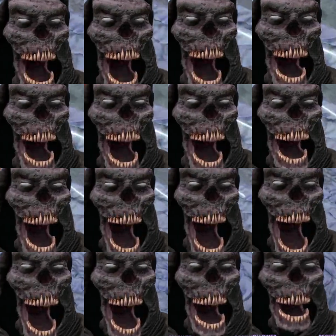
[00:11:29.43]
time...
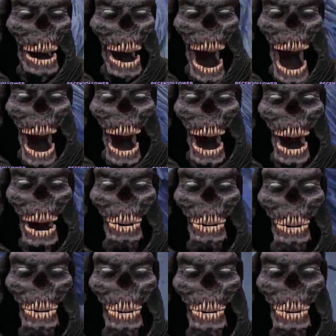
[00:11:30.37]
actually,
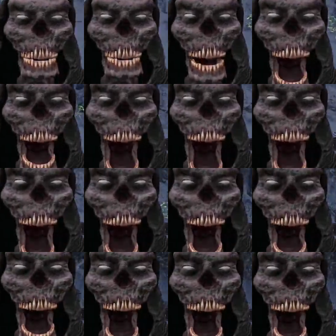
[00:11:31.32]
if I
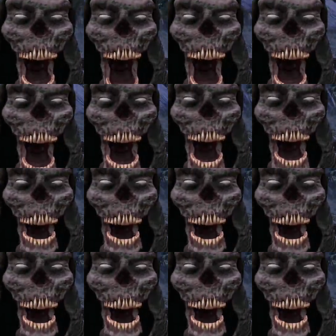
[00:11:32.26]
blast this into that one...